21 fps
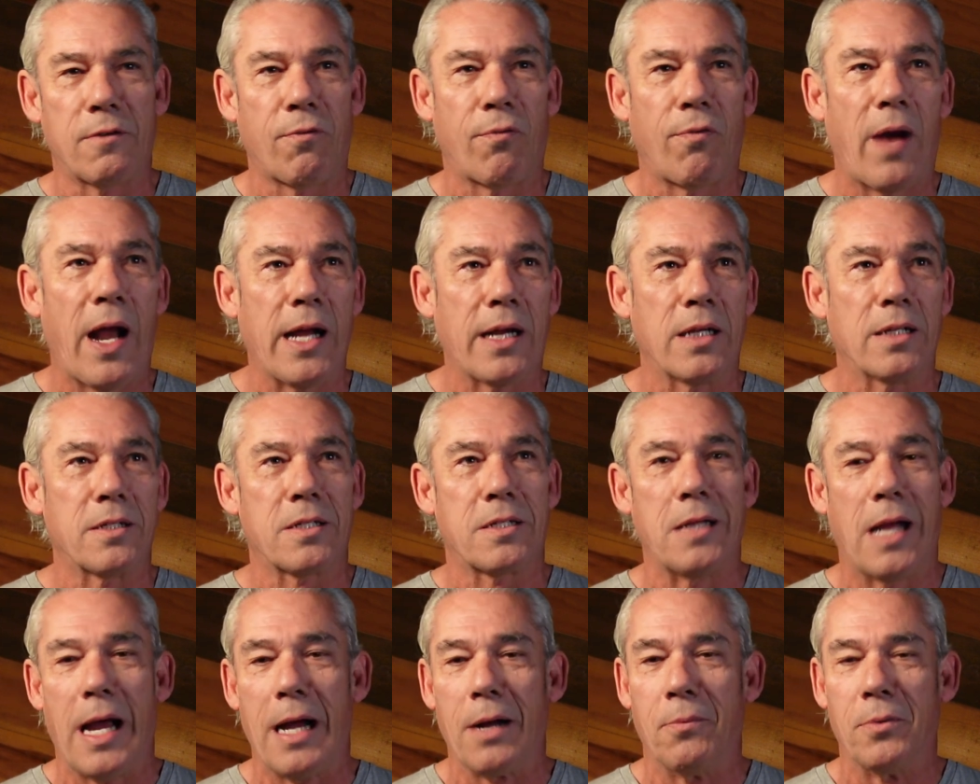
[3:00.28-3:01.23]

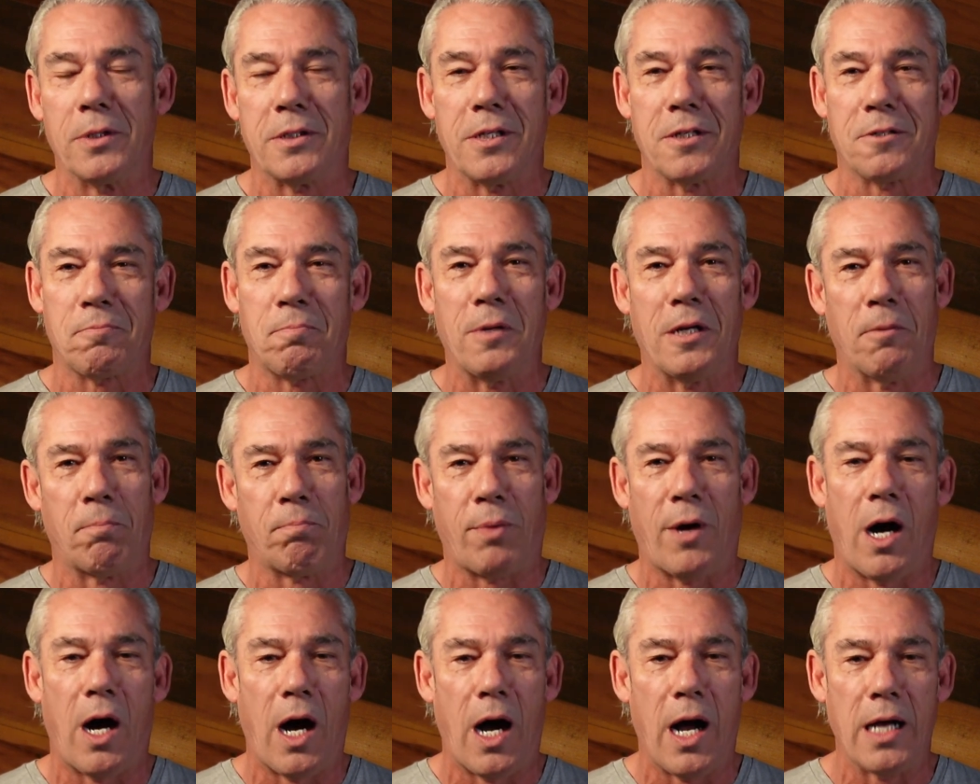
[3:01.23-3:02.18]
Frankenstein would just be a
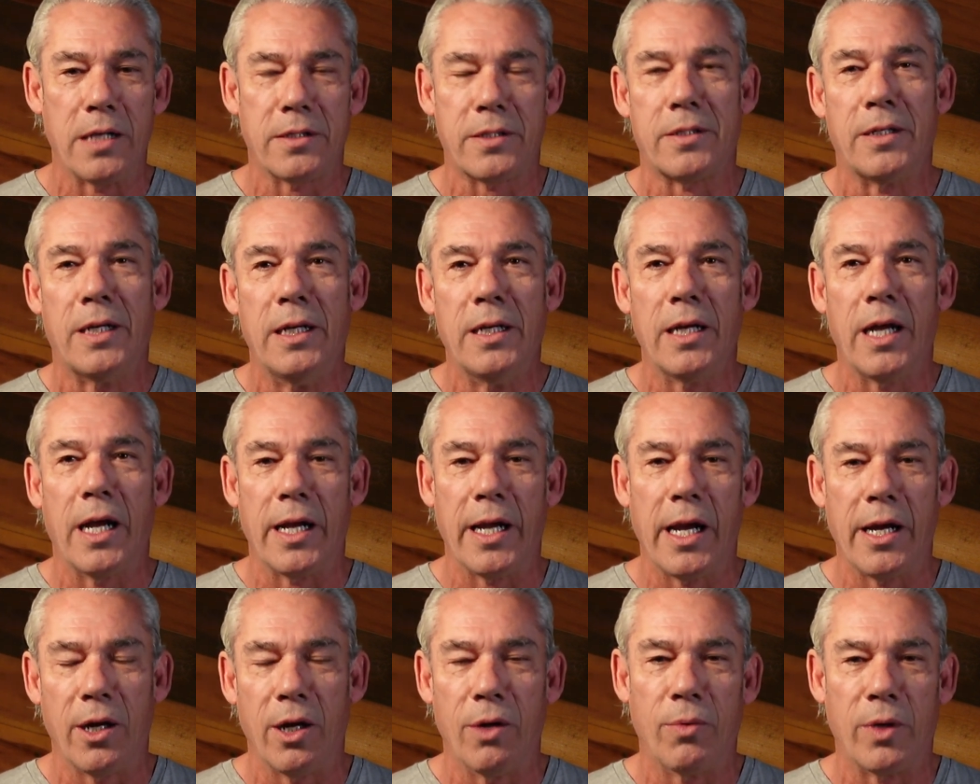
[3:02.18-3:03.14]
pause. And
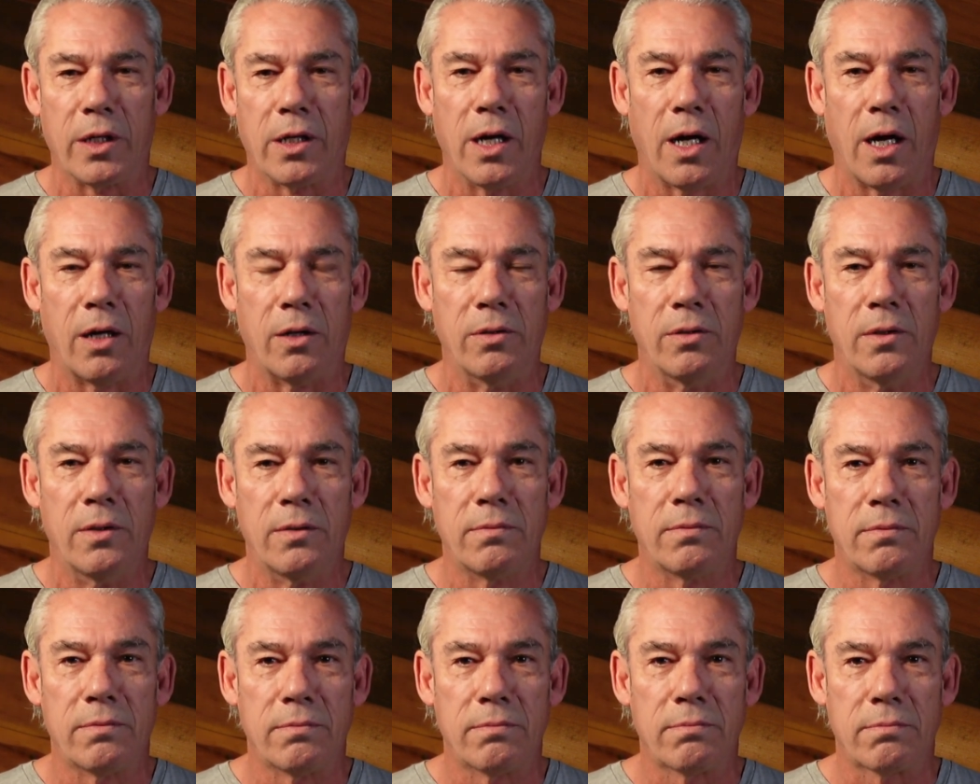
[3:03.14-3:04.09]
then he would go,
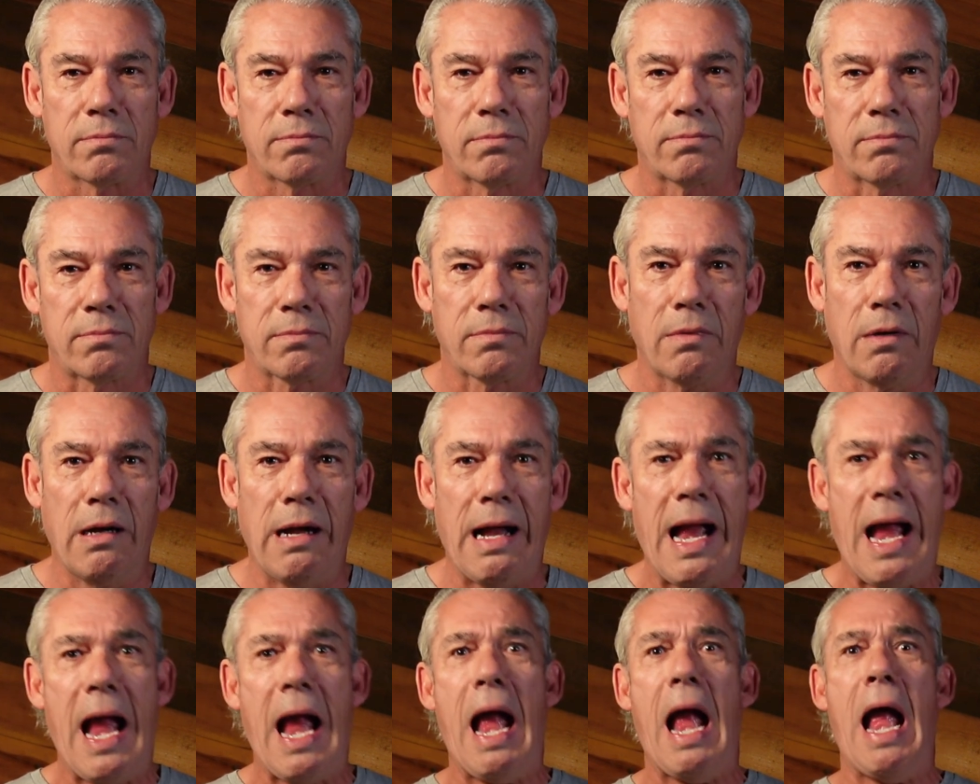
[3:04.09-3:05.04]

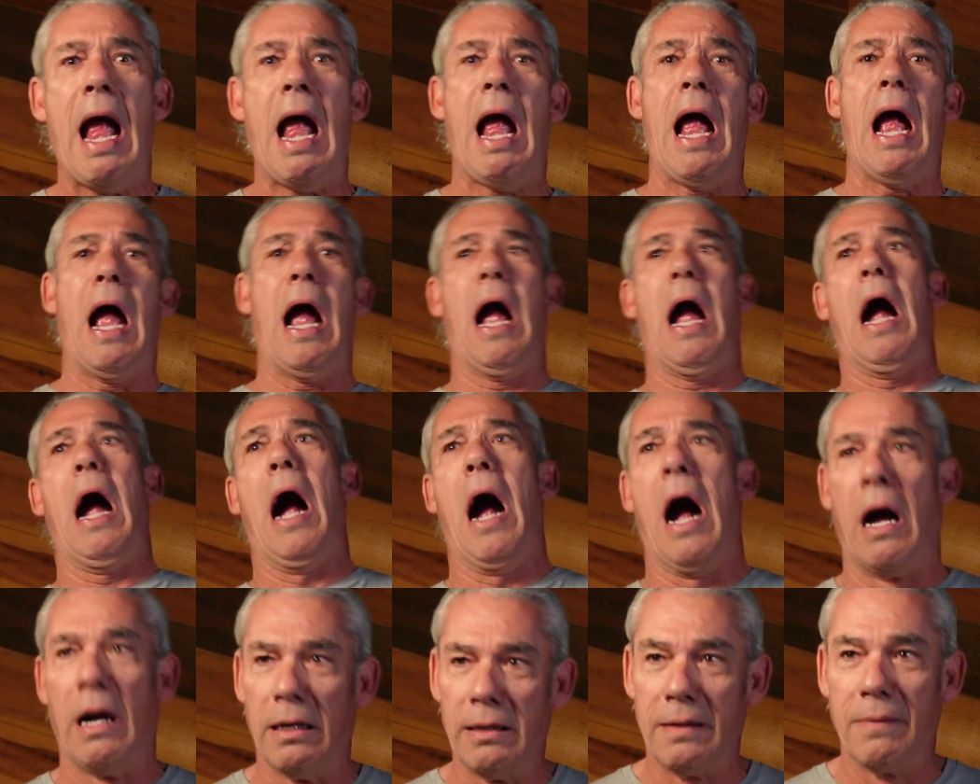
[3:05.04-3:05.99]

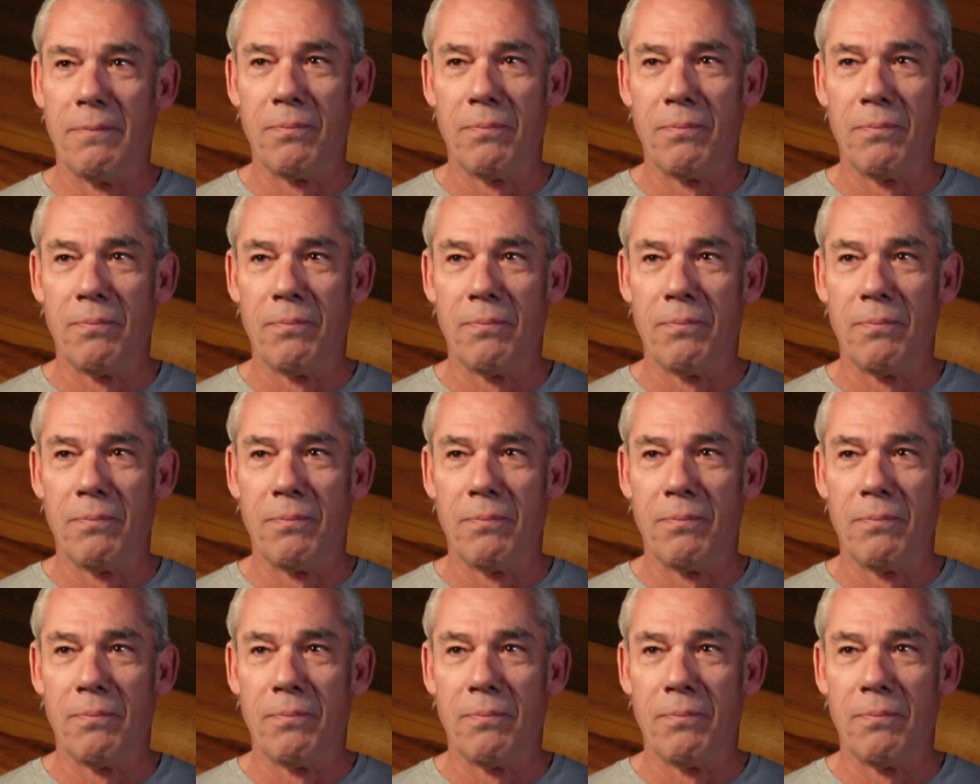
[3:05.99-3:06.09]
It's